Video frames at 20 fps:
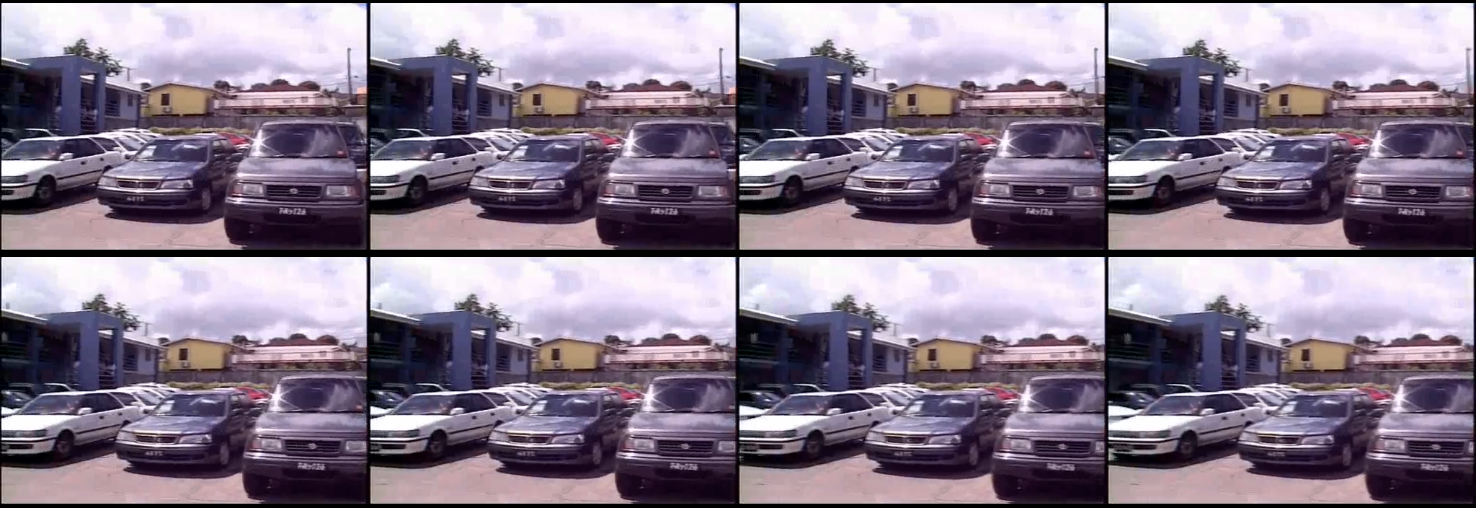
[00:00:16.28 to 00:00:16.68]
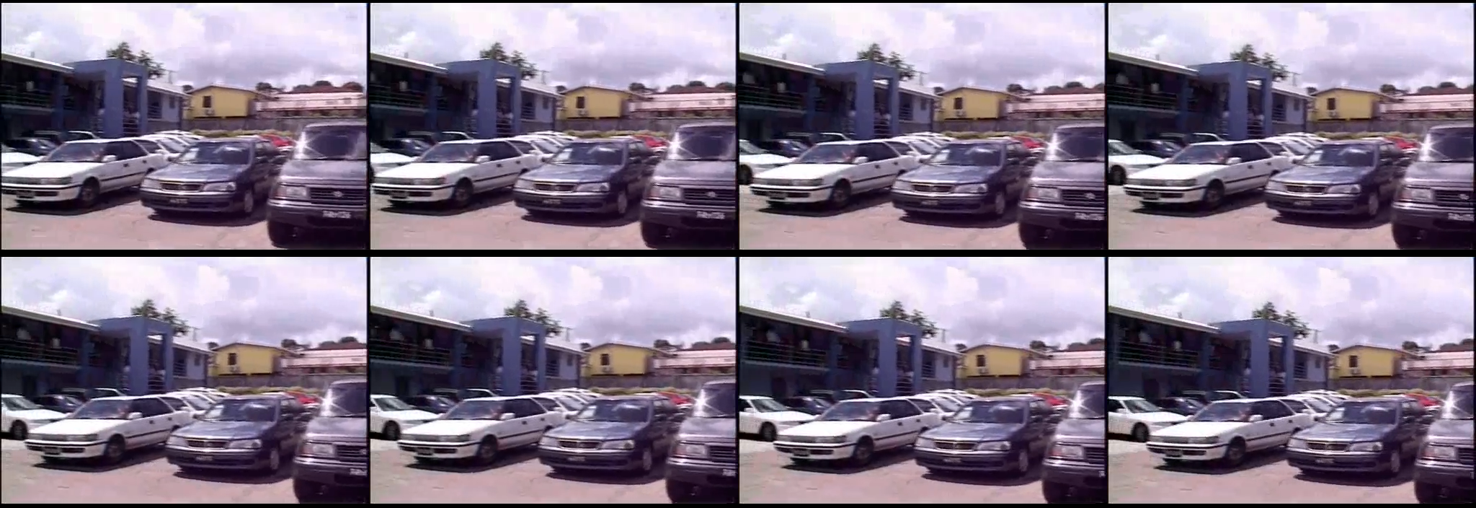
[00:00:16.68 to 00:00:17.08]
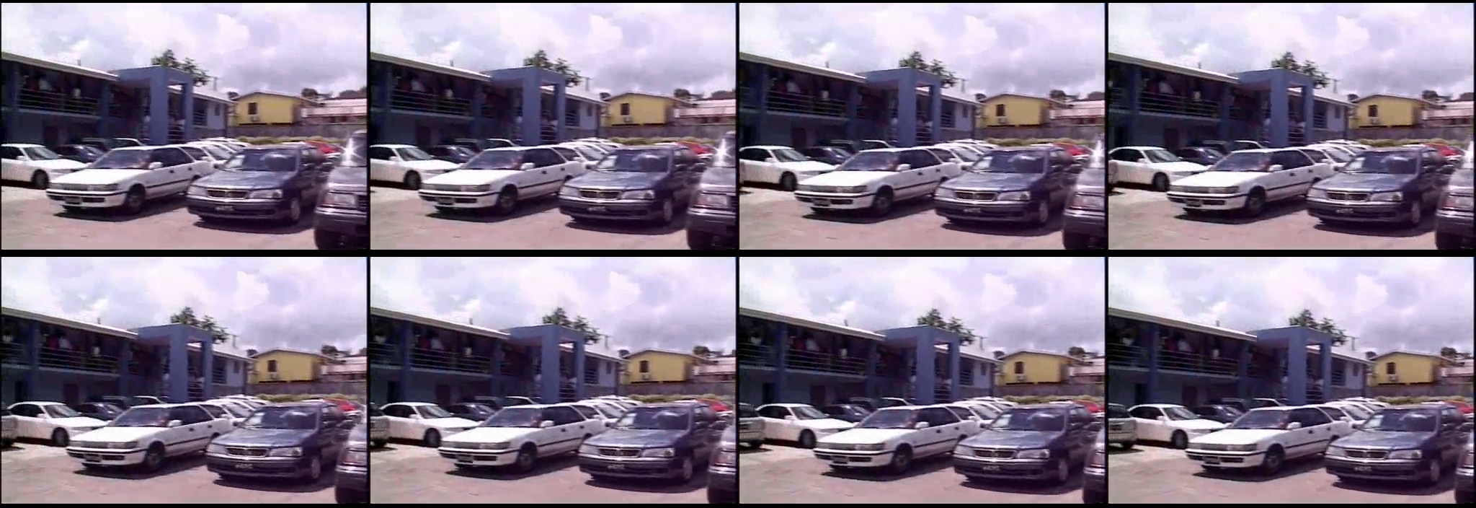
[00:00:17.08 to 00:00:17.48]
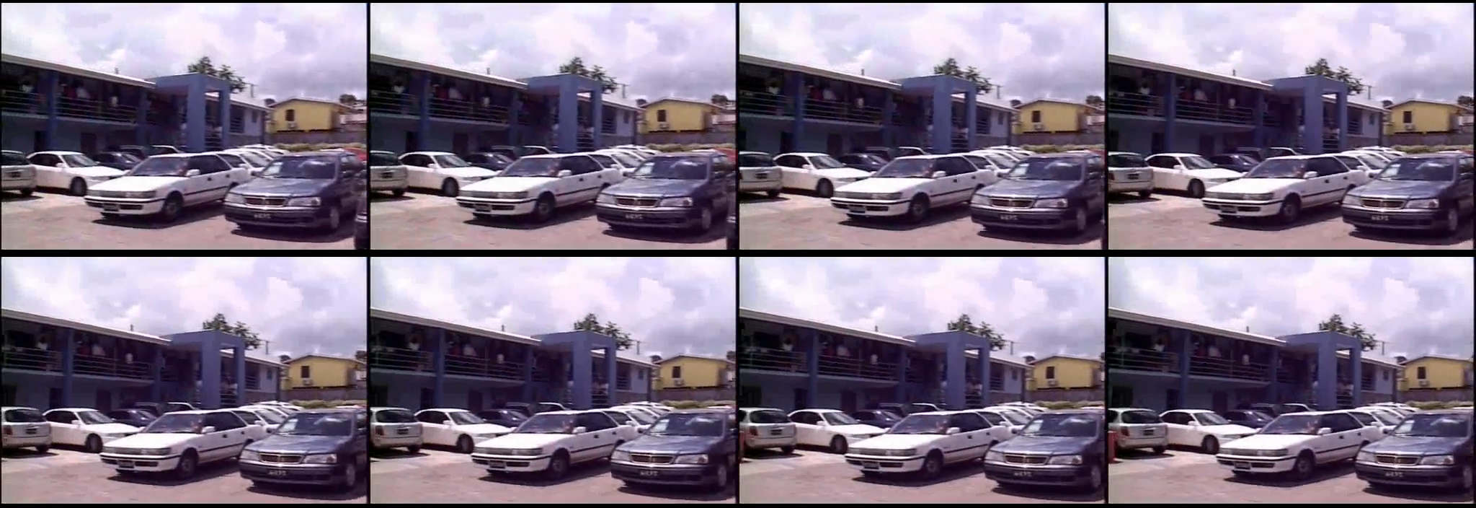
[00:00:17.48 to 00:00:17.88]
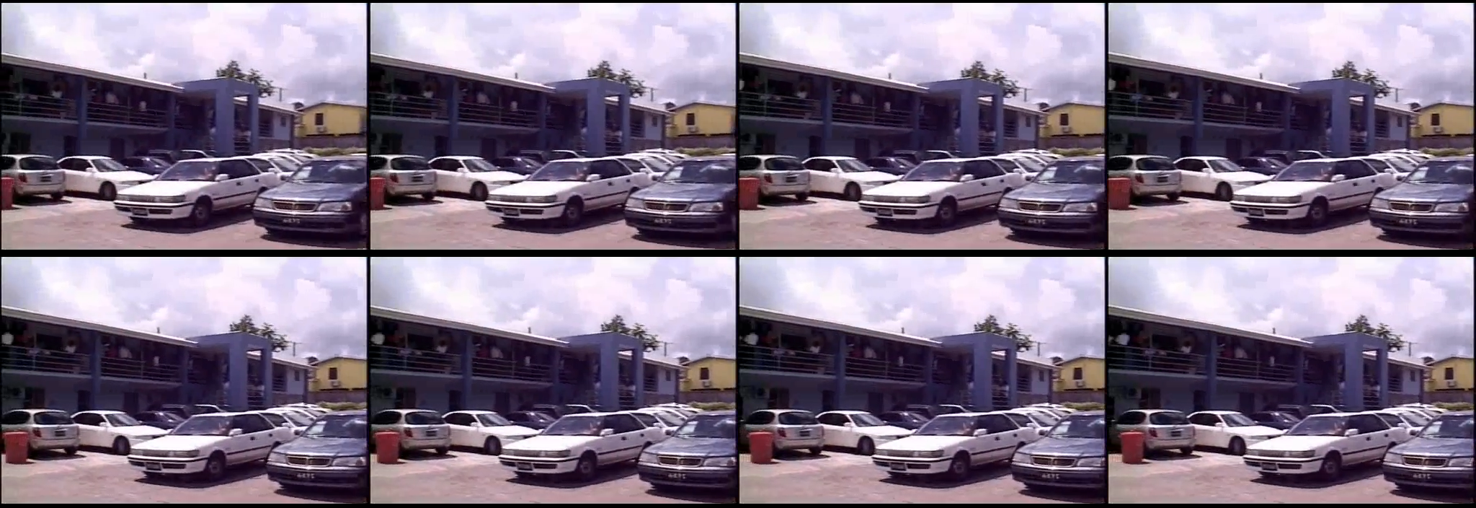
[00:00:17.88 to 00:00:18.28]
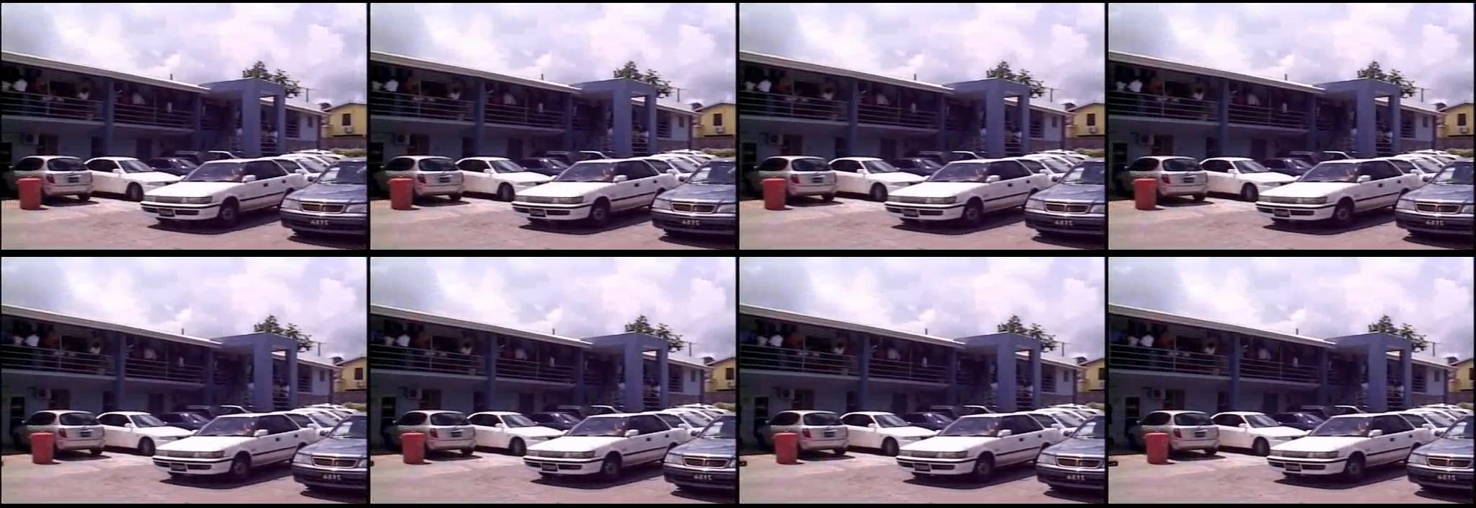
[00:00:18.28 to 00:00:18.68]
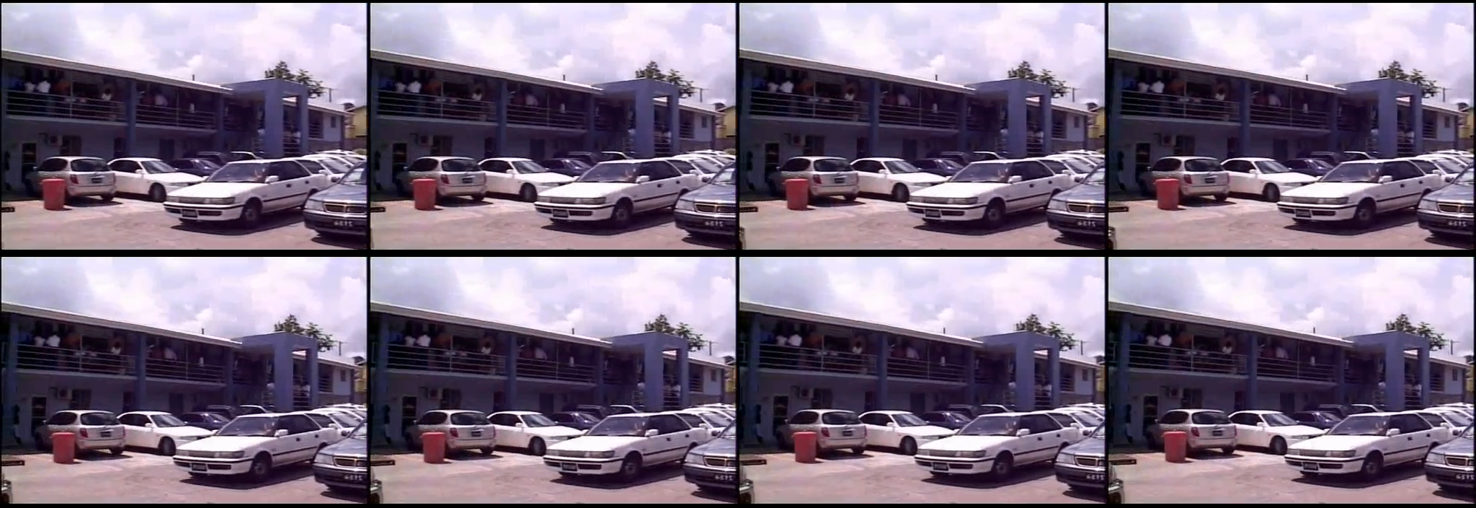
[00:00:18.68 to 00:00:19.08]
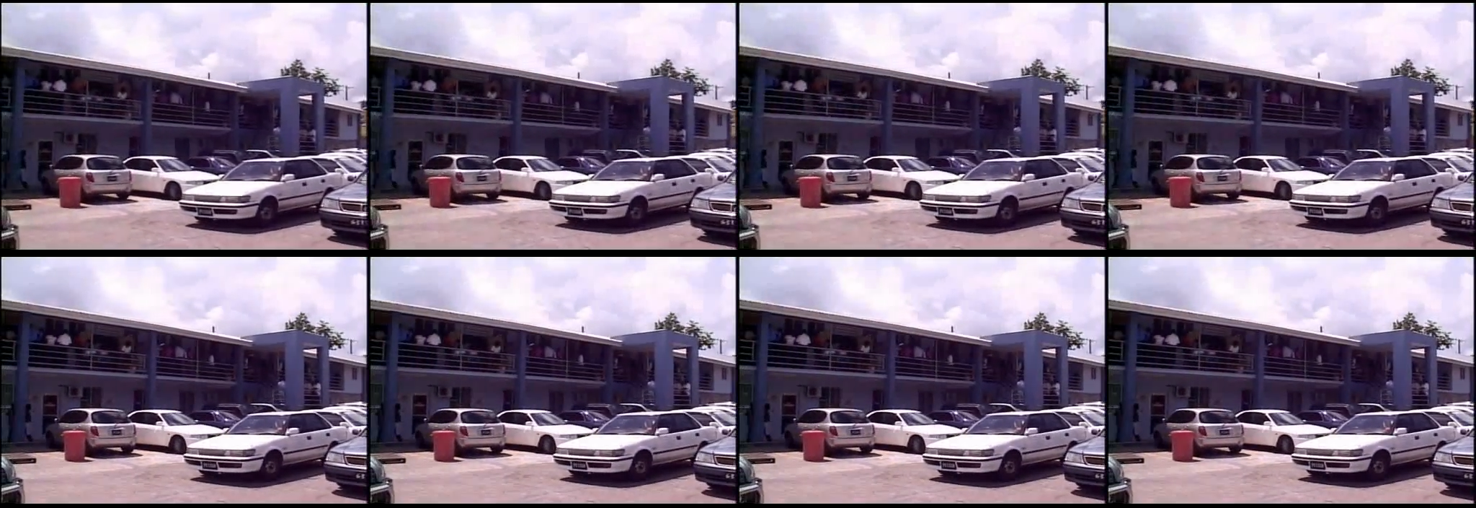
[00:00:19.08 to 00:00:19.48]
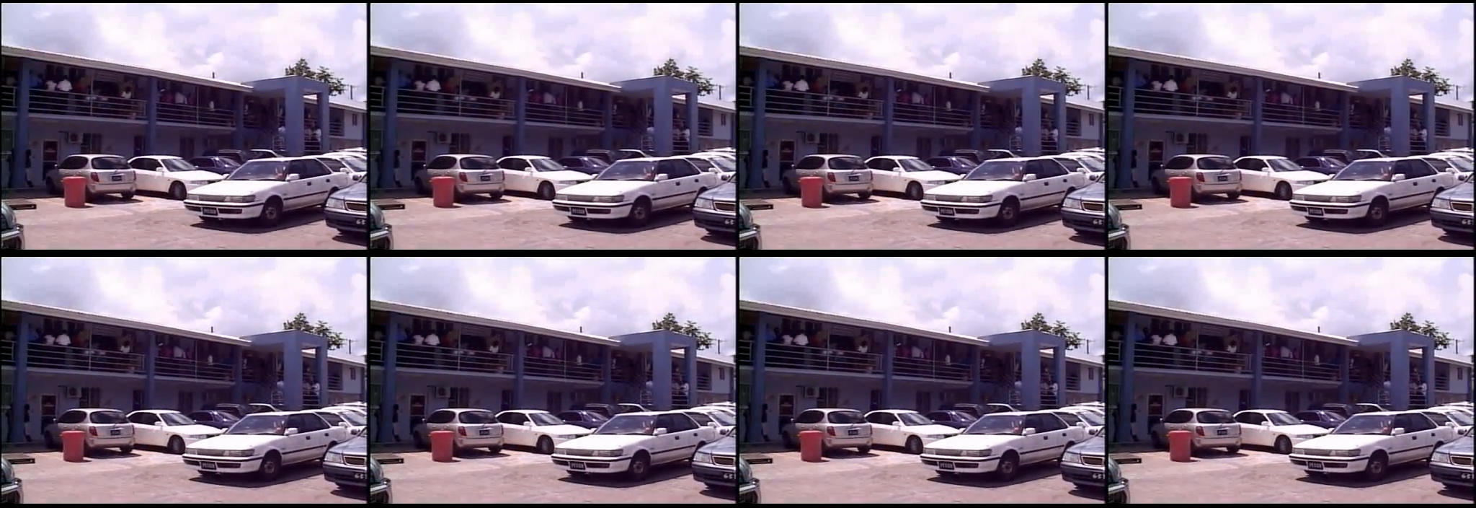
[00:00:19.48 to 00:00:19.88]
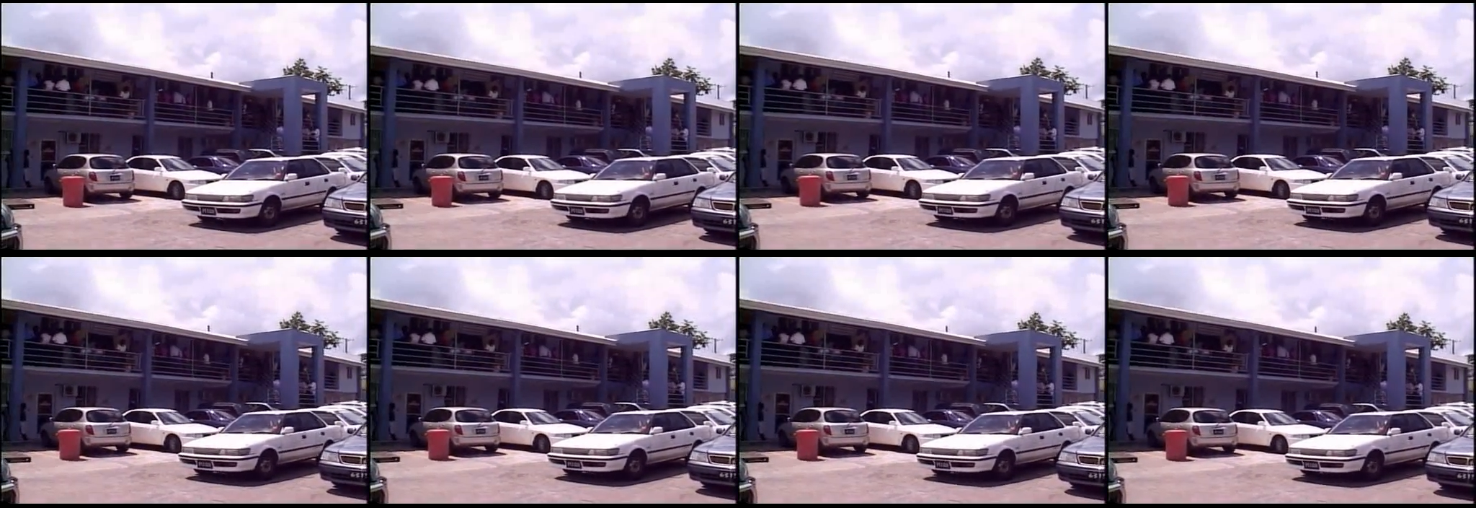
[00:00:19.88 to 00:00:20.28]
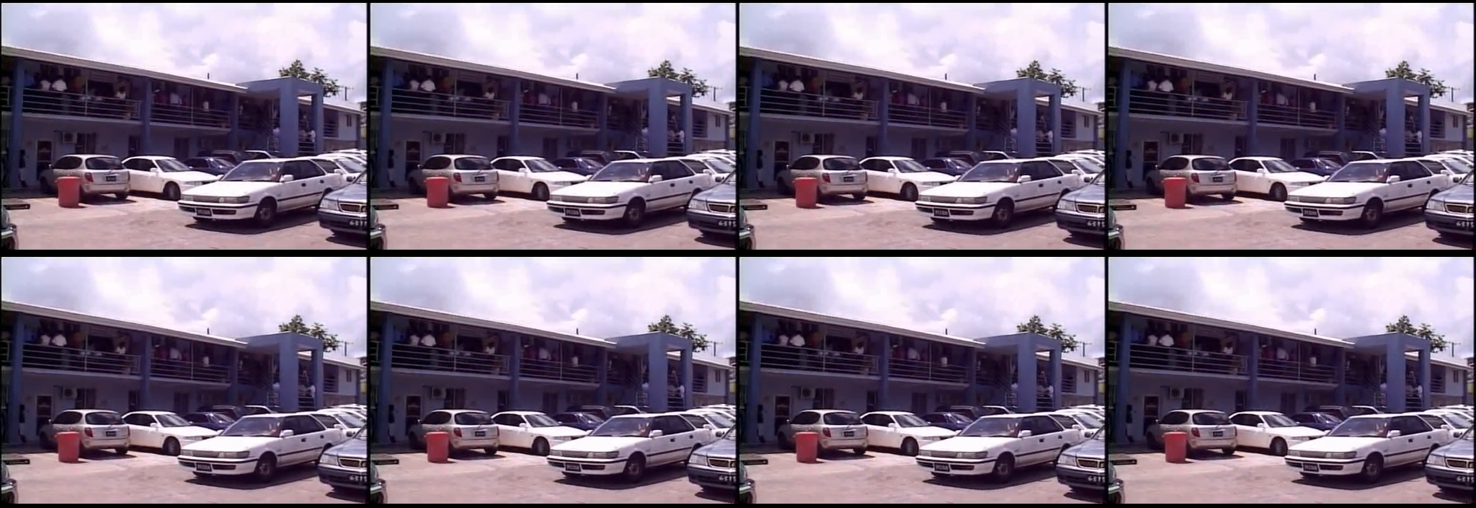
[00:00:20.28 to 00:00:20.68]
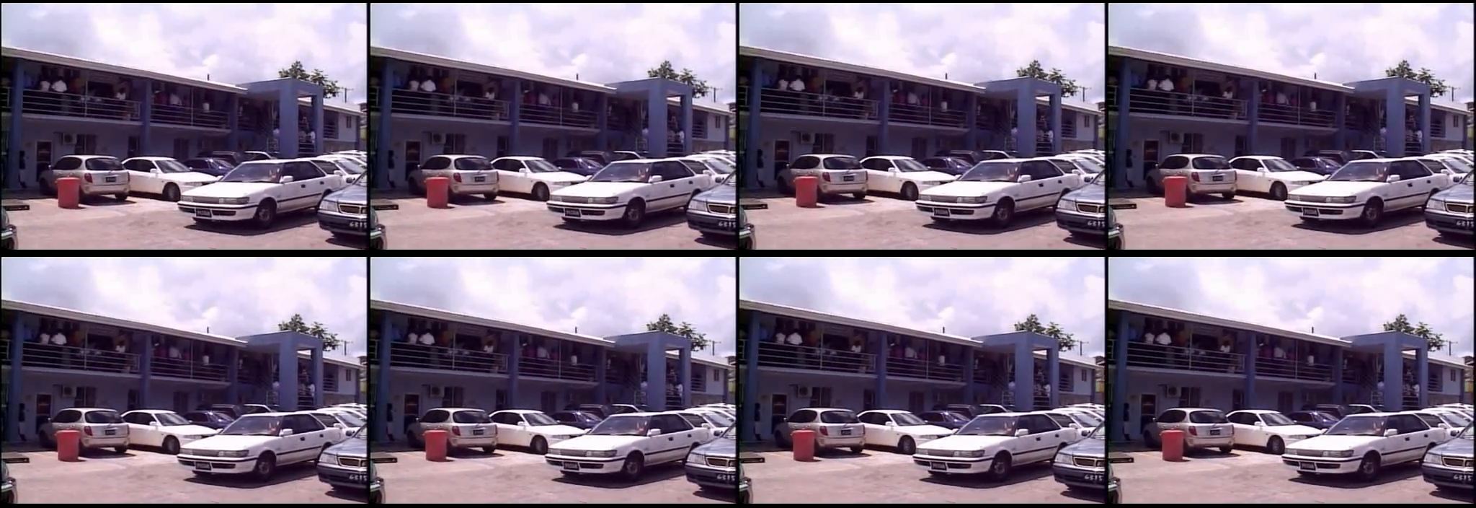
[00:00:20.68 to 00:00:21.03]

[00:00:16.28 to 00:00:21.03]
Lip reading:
[unreadable: no face in view]